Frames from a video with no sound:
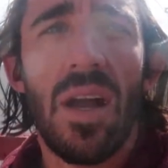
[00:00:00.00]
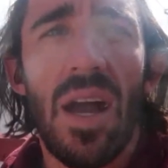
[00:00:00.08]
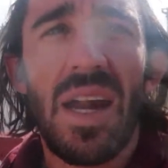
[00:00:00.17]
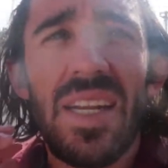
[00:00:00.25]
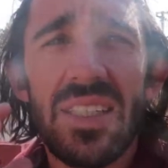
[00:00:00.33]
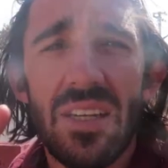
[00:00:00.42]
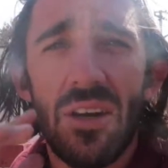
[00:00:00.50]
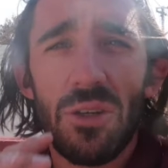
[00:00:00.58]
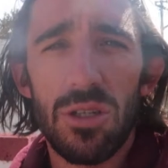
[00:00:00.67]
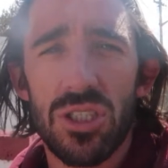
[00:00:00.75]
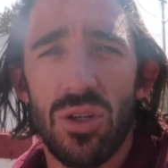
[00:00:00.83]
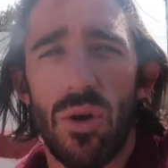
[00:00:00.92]
I need to tell
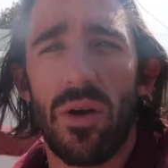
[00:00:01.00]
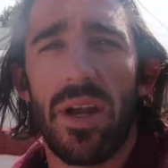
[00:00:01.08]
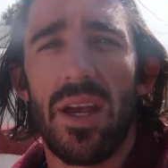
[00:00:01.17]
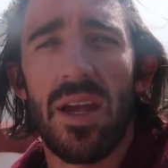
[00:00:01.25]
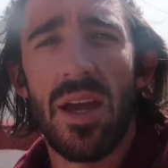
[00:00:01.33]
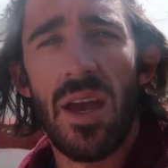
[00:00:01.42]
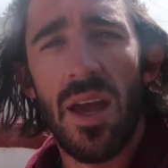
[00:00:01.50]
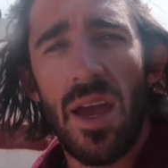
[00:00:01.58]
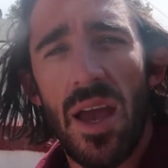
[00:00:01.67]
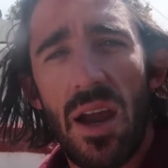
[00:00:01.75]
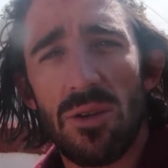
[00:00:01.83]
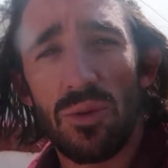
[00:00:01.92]
you a story,
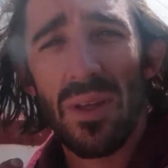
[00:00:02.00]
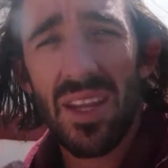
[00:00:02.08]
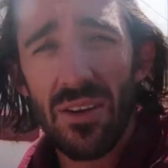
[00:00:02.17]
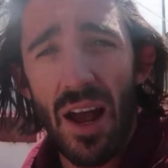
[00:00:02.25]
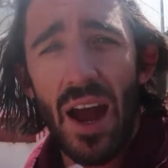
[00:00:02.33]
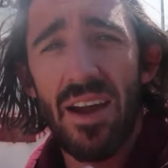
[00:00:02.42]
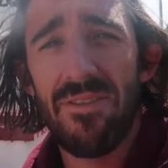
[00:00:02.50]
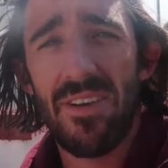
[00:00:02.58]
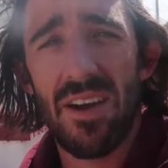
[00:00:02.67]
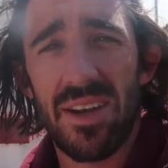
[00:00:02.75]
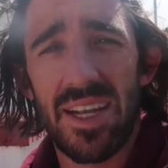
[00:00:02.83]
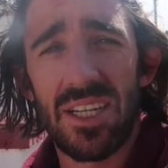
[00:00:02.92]
and it was one that I
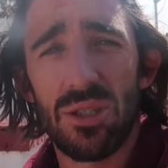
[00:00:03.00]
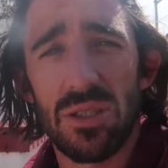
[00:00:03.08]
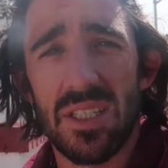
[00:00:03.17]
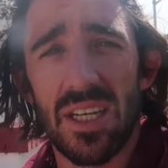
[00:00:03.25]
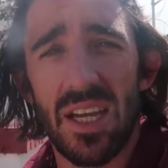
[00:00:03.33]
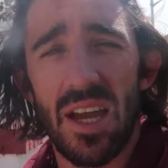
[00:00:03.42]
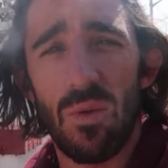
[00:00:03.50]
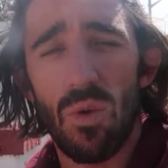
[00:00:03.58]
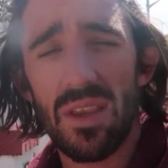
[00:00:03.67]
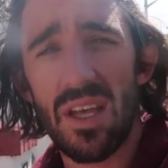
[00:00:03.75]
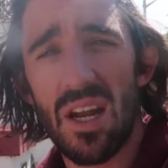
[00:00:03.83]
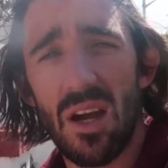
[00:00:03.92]
found interesting and
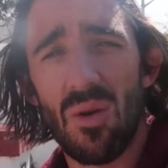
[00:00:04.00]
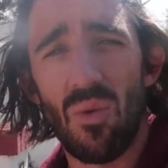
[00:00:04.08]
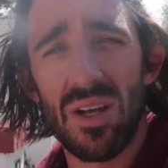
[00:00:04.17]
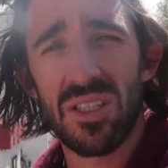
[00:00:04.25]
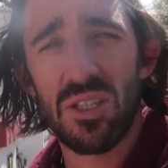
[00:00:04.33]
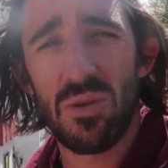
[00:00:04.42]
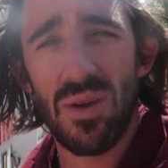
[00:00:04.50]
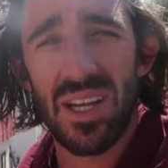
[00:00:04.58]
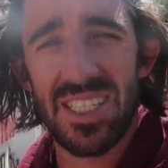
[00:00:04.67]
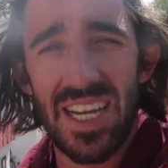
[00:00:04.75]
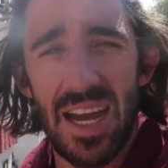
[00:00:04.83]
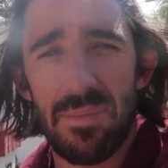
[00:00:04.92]
one that I want to
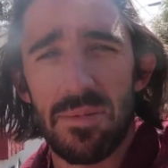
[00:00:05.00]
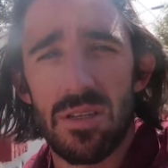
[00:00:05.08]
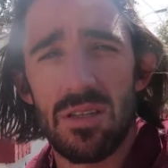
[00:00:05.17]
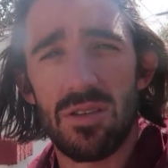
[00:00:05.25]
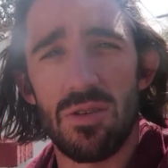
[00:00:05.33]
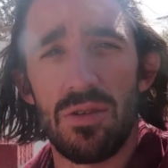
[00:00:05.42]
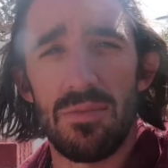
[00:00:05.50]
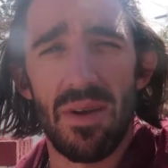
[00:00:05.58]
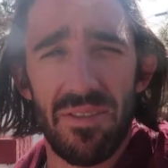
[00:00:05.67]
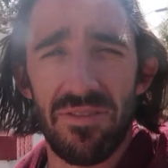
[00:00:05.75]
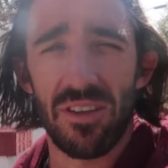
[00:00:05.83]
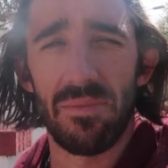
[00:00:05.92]
adapt to
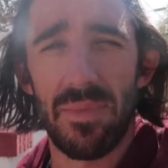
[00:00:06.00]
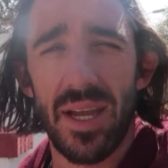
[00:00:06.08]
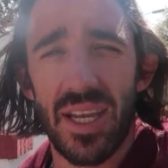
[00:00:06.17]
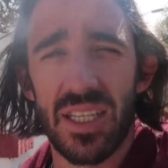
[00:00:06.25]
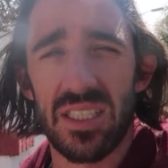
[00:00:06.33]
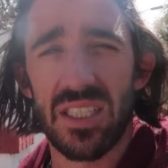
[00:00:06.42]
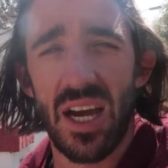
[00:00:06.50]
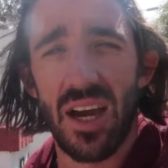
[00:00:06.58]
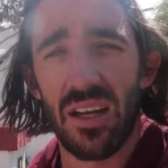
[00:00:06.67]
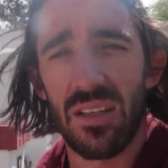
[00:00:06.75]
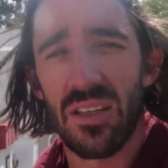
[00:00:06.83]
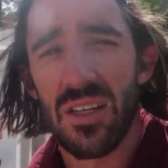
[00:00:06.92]
my filmmaking
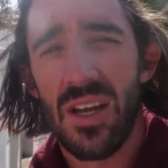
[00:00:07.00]
style.